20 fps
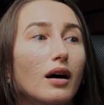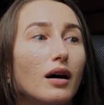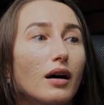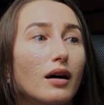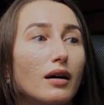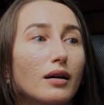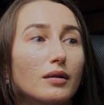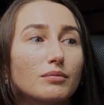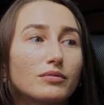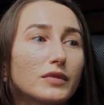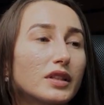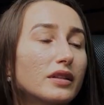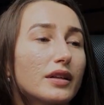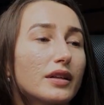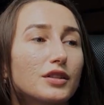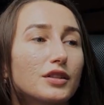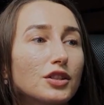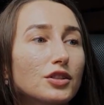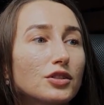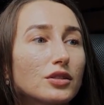In
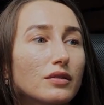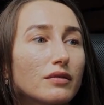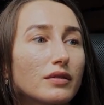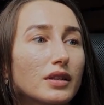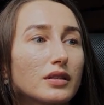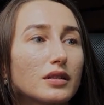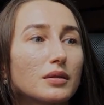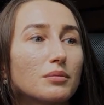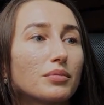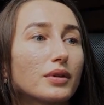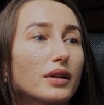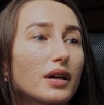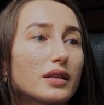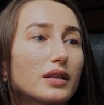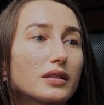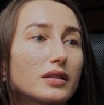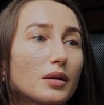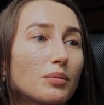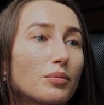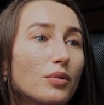addition, this
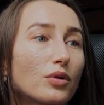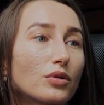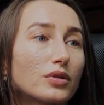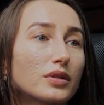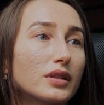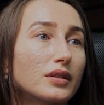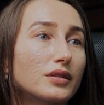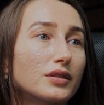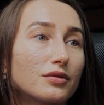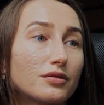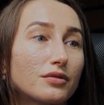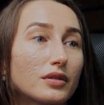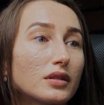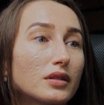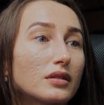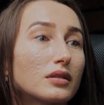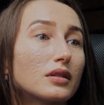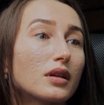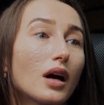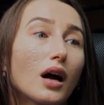implies supporting
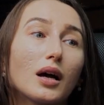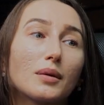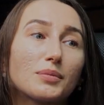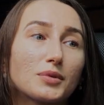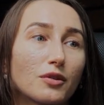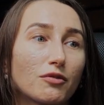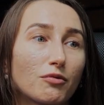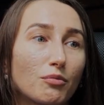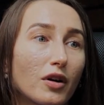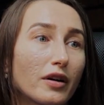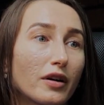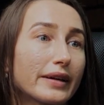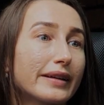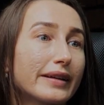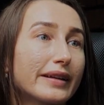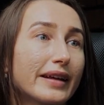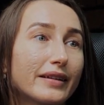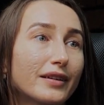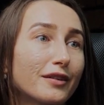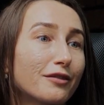different types of
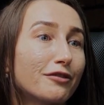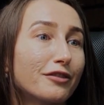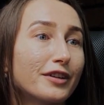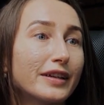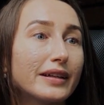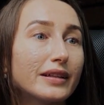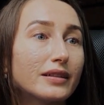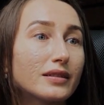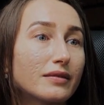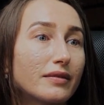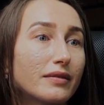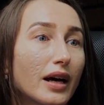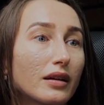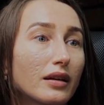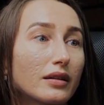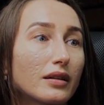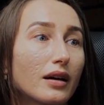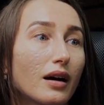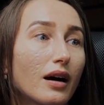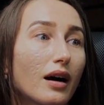market data feeds
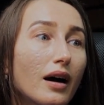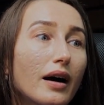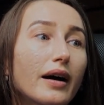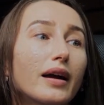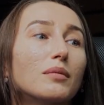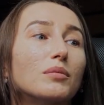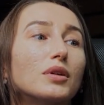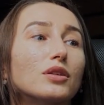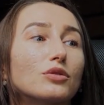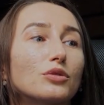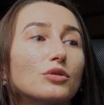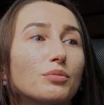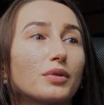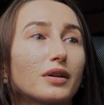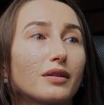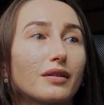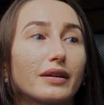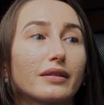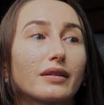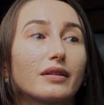that are able to
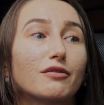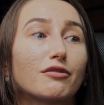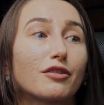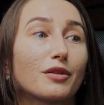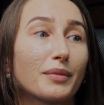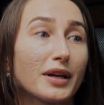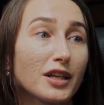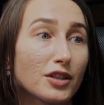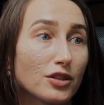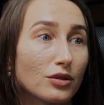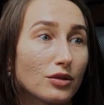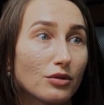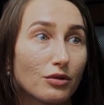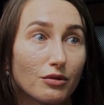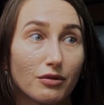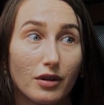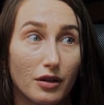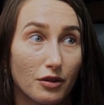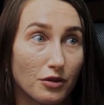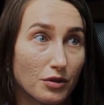provide information
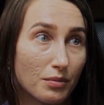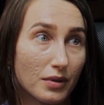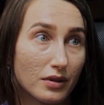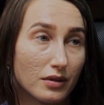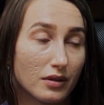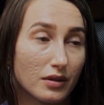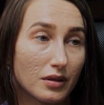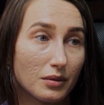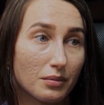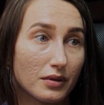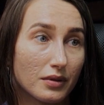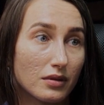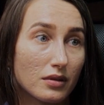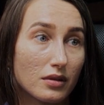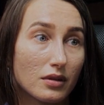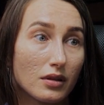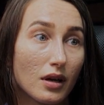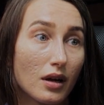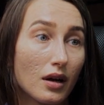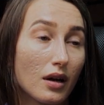to various
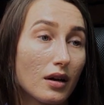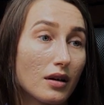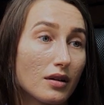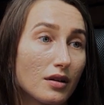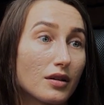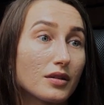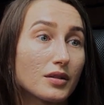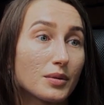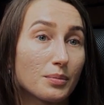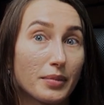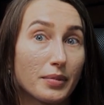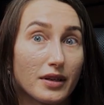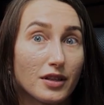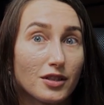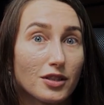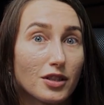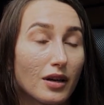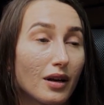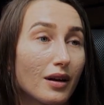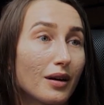participants,
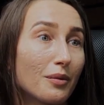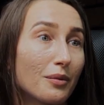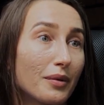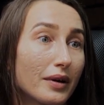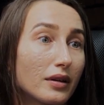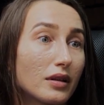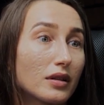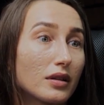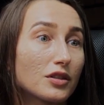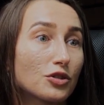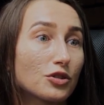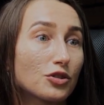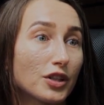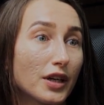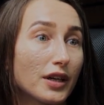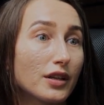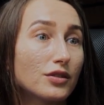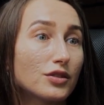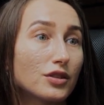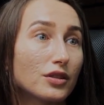especially when
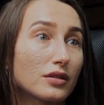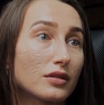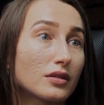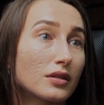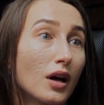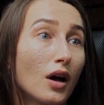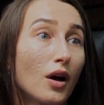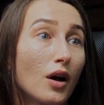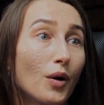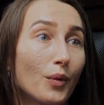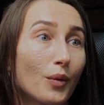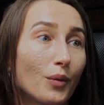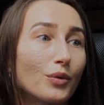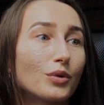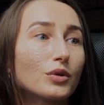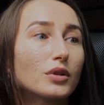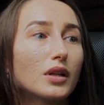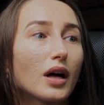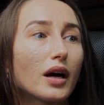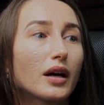exchanges
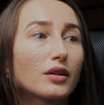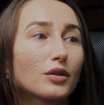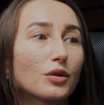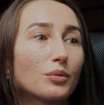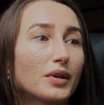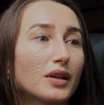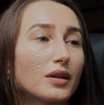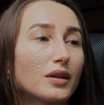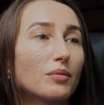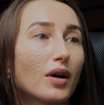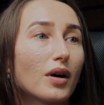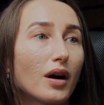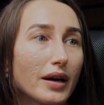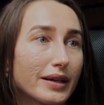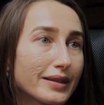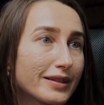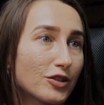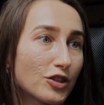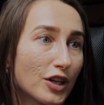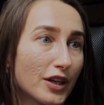would like to minimize